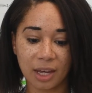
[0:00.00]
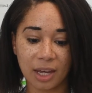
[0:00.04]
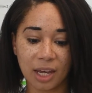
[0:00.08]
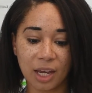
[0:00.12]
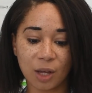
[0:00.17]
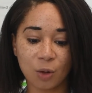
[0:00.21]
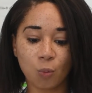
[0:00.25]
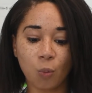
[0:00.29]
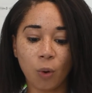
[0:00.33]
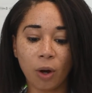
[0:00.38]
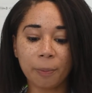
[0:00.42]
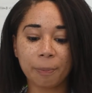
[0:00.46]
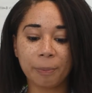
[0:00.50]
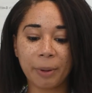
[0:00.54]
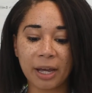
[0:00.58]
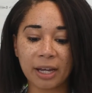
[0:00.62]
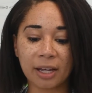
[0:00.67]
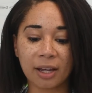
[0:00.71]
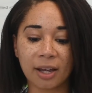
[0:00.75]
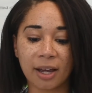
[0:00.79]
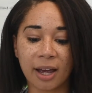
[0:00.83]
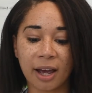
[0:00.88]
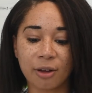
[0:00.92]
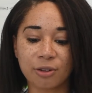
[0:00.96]
In what
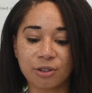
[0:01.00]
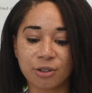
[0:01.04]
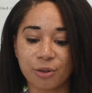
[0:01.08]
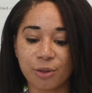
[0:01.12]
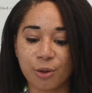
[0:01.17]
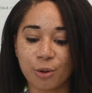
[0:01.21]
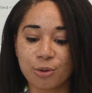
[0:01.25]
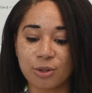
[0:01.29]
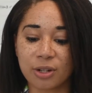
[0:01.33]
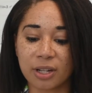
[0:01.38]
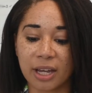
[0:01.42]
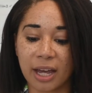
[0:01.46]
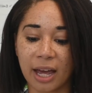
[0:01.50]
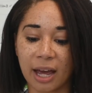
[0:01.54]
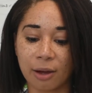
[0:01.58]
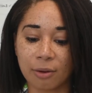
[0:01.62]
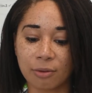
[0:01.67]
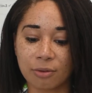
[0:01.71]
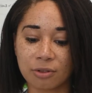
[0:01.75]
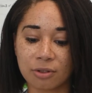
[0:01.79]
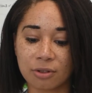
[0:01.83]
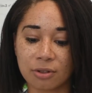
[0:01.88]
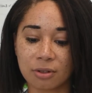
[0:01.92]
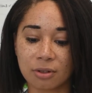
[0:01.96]
bank accounts are those
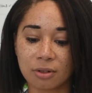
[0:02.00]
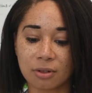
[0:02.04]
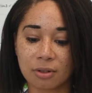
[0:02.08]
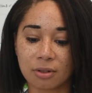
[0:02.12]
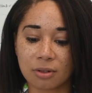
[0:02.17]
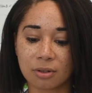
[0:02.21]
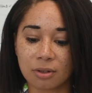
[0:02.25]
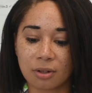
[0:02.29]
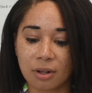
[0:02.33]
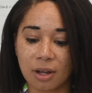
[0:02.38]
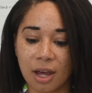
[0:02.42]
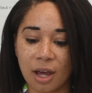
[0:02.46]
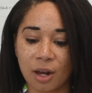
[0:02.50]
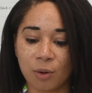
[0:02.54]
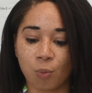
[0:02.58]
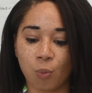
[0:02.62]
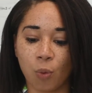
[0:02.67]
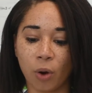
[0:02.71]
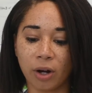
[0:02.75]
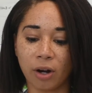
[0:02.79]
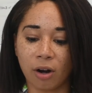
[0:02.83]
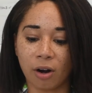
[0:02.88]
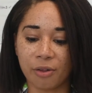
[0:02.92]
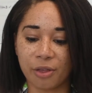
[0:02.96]
accounts and
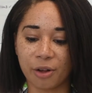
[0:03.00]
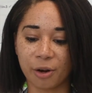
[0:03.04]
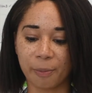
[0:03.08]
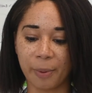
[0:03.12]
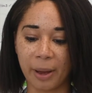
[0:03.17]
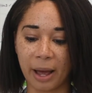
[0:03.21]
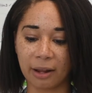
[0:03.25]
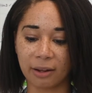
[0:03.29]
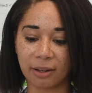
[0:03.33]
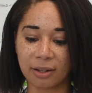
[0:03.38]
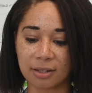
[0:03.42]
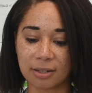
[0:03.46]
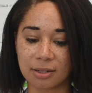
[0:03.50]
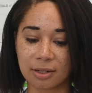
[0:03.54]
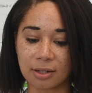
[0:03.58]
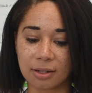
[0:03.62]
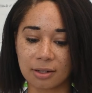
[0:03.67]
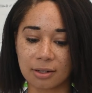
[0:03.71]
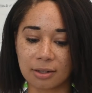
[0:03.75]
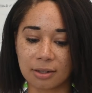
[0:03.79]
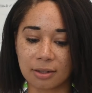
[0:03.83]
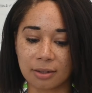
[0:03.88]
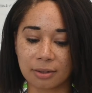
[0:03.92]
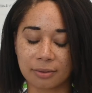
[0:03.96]
what are their
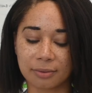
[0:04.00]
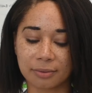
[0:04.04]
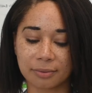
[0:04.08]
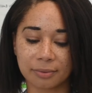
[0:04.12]
balances?